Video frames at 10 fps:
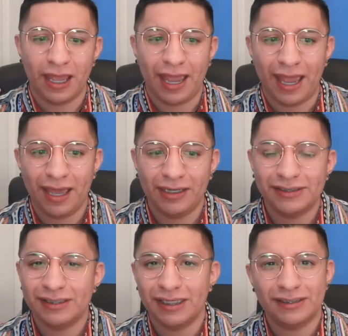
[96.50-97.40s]
And
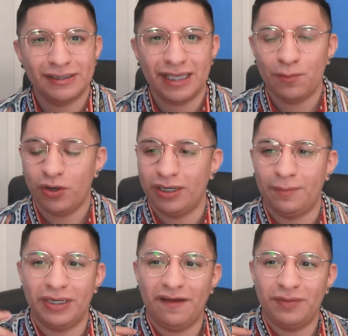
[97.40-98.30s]
it's the same one. I
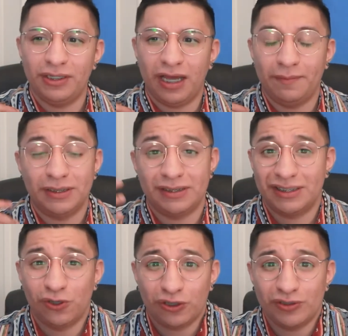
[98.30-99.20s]
mean, I've been
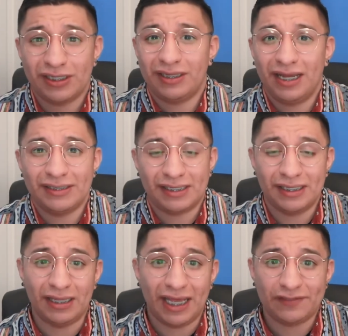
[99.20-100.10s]
still closing clients, like I
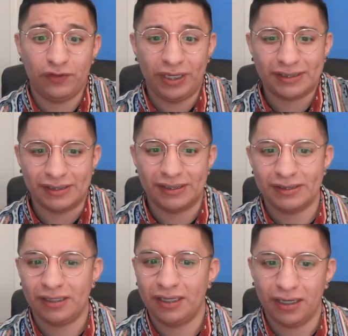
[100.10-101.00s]
said, the last few days
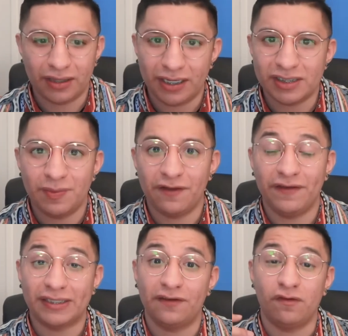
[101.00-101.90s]
consistently. Nothing has been
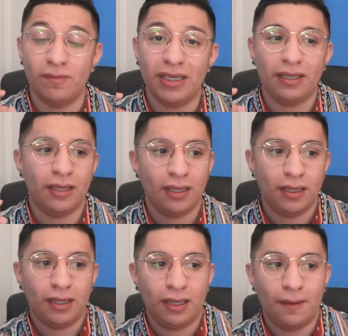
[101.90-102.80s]
affected for me.
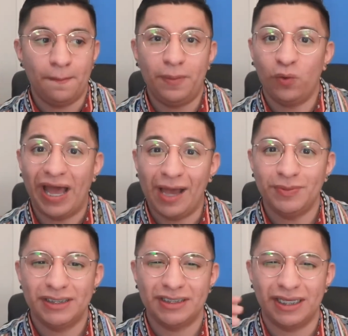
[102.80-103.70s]
But what
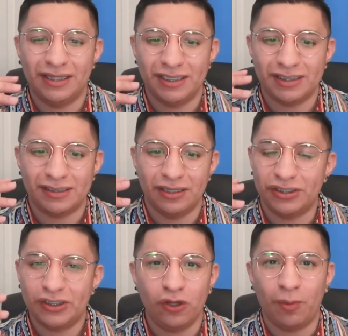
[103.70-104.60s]
happens is, in this,
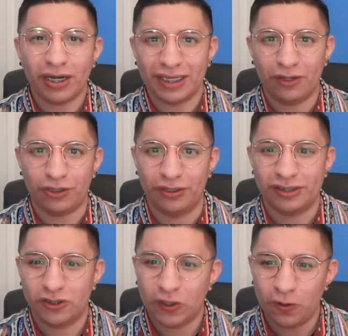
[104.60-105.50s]
there's still a market out there.
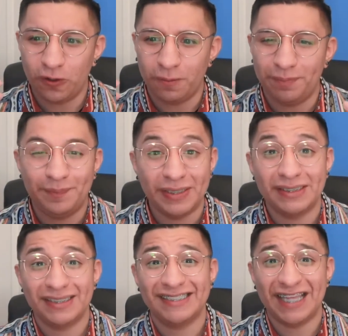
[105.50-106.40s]
There's still
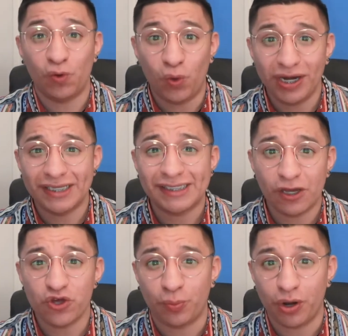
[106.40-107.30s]
businesses that want to
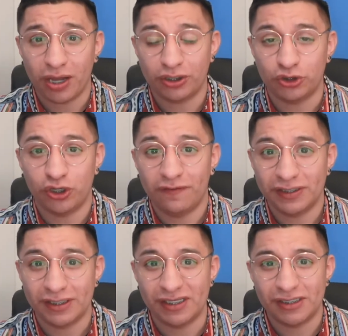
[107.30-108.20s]
sell their product or
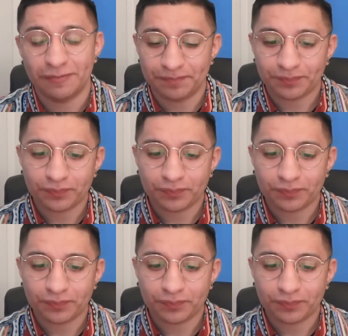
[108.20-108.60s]
services,